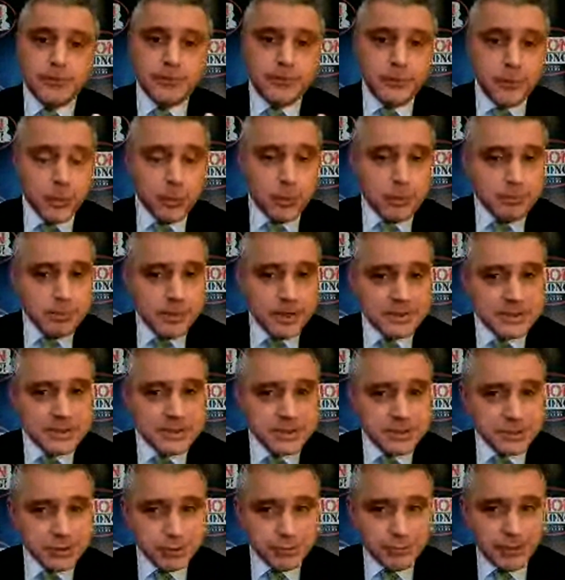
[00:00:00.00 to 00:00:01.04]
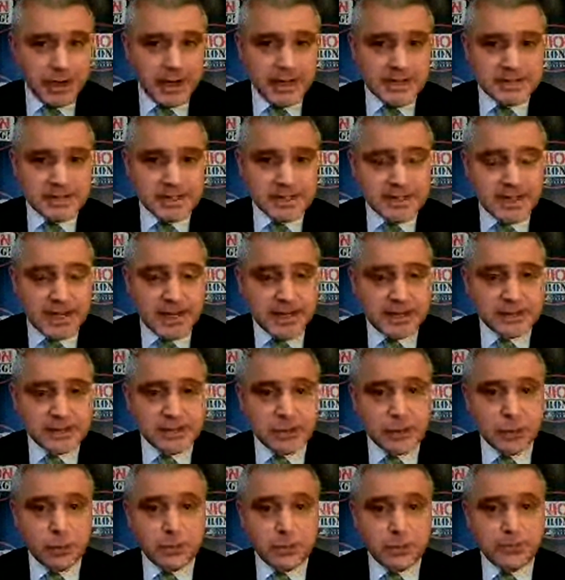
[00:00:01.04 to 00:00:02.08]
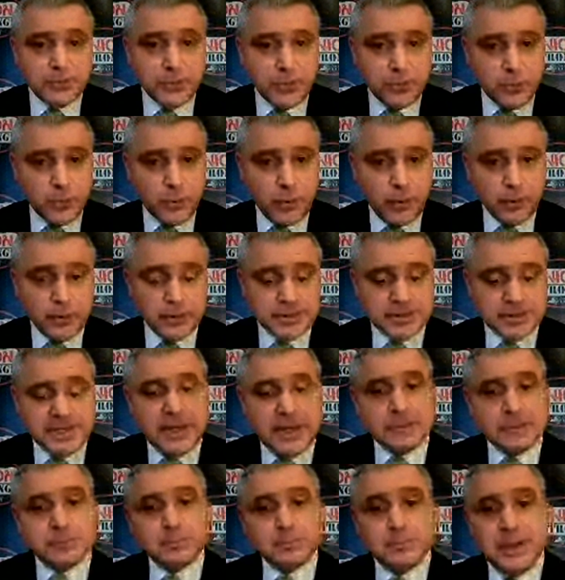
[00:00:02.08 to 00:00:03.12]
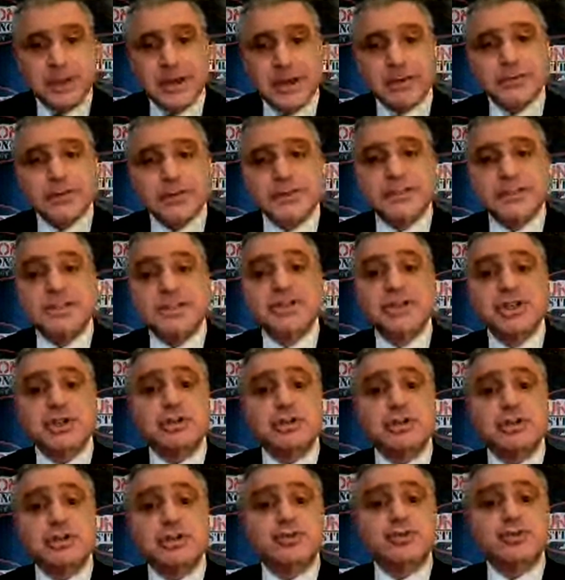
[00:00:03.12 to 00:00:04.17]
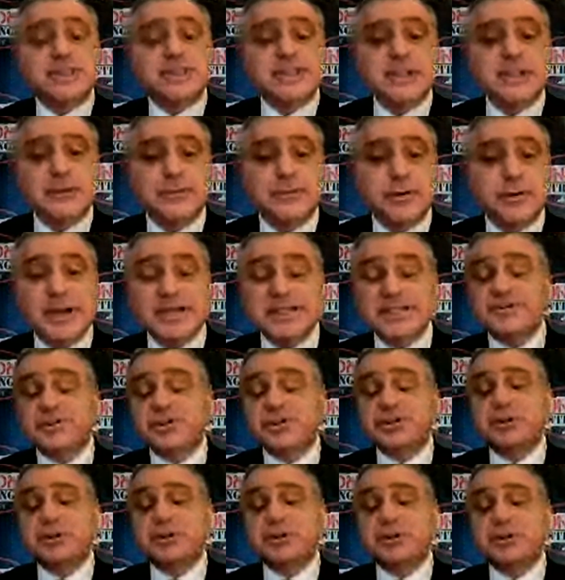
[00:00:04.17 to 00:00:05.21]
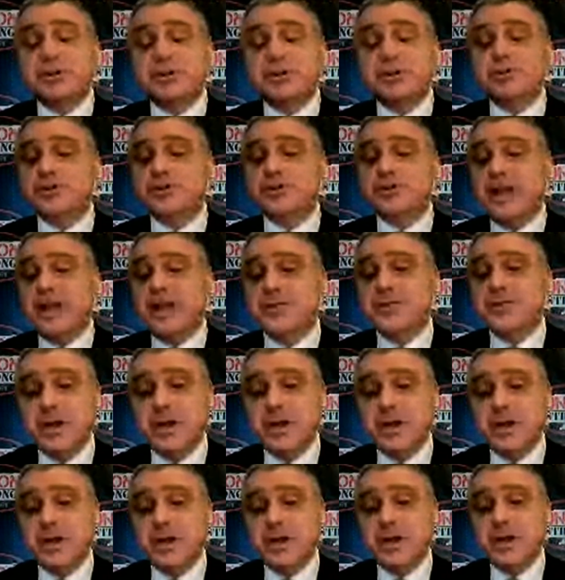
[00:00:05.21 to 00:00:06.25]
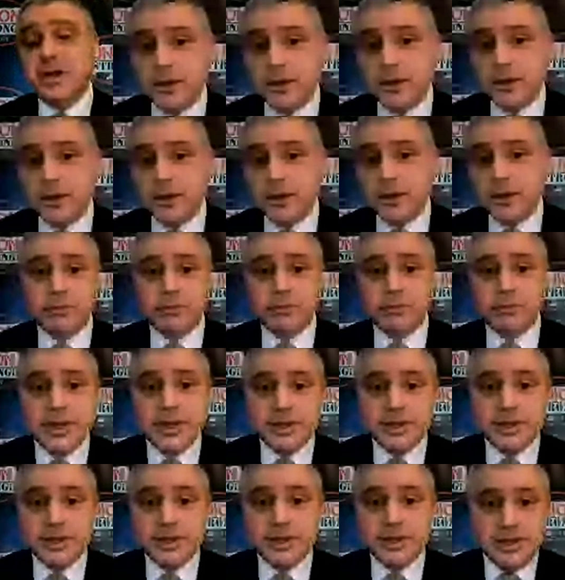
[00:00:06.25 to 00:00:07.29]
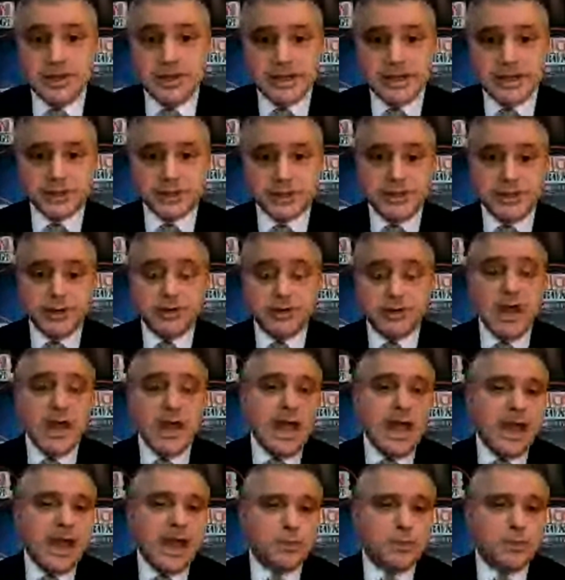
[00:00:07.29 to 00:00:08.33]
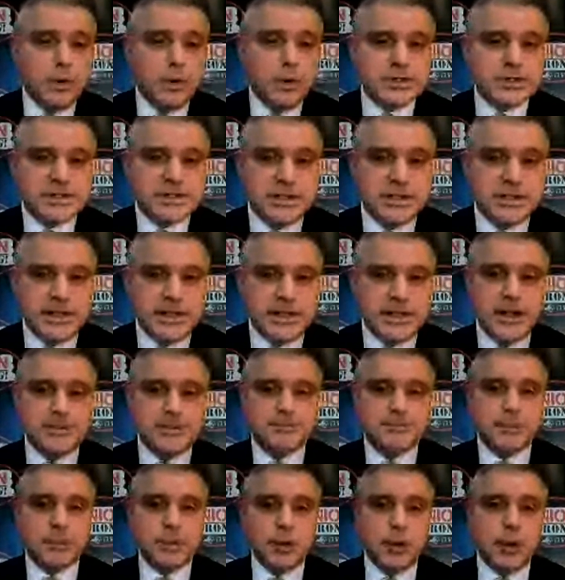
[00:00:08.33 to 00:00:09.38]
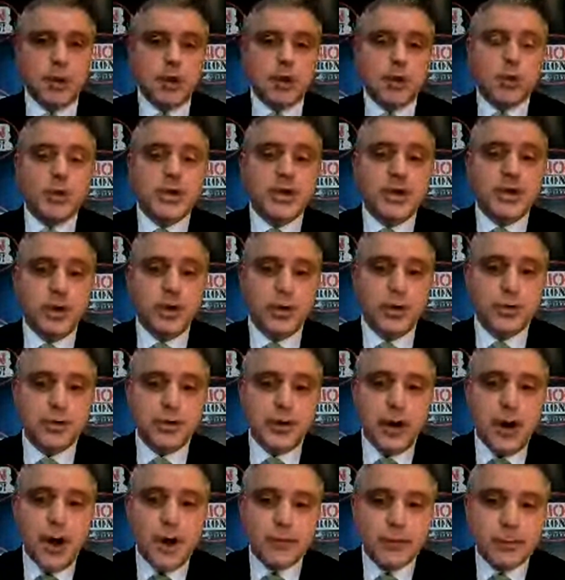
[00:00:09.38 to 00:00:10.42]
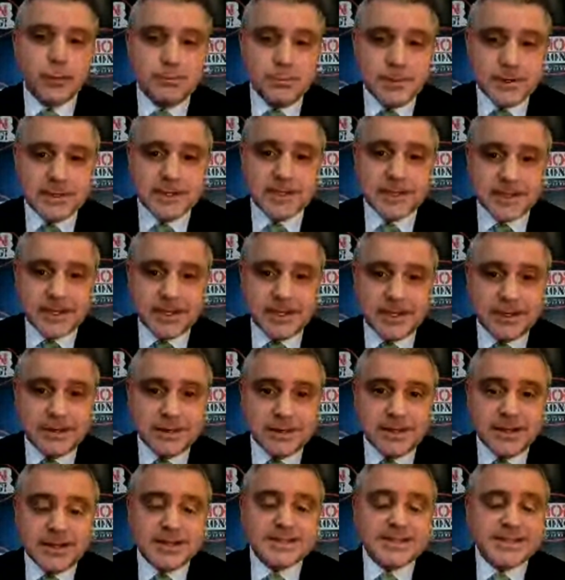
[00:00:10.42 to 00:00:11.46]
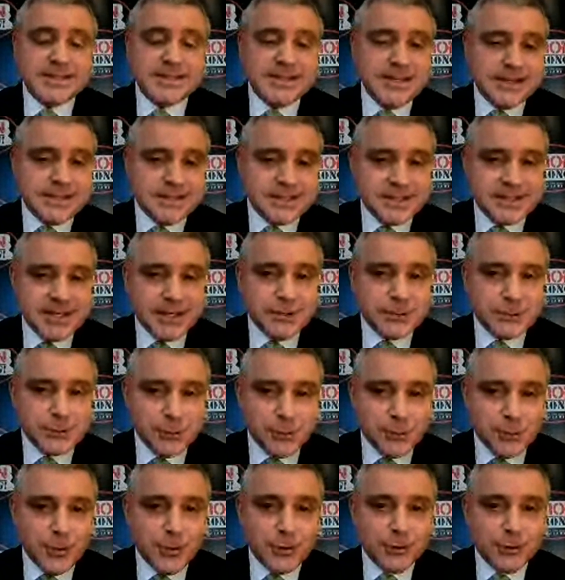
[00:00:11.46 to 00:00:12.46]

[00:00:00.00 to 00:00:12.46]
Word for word: fewer buses and trains to take us to and from work. So now parents and children suffer as if children haven't already the last year. And worse than that, we hurt our ability to get essential